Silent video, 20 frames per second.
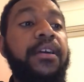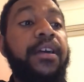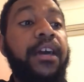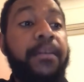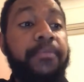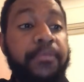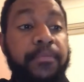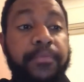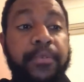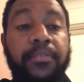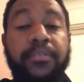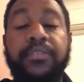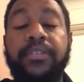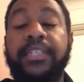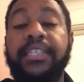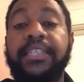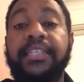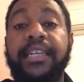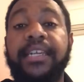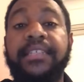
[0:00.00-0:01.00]

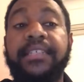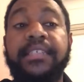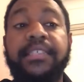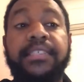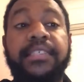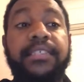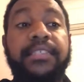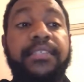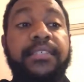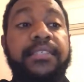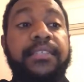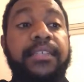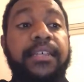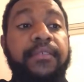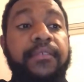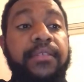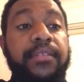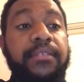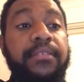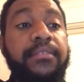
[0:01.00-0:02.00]
in
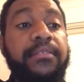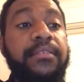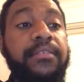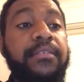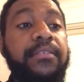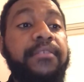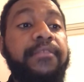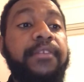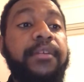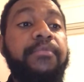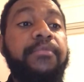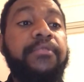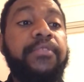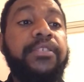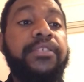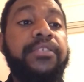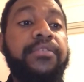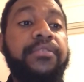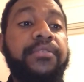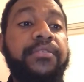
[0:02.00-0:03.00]
1967 of
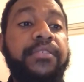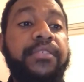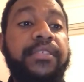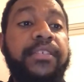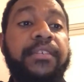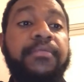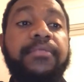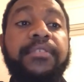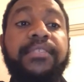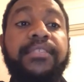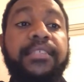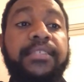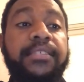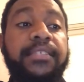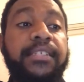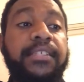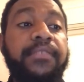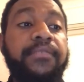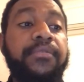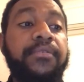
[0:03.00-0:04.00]
Aboriginals that was
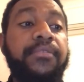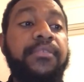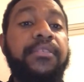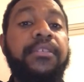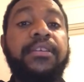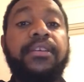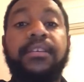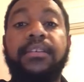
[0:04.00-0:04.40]
successful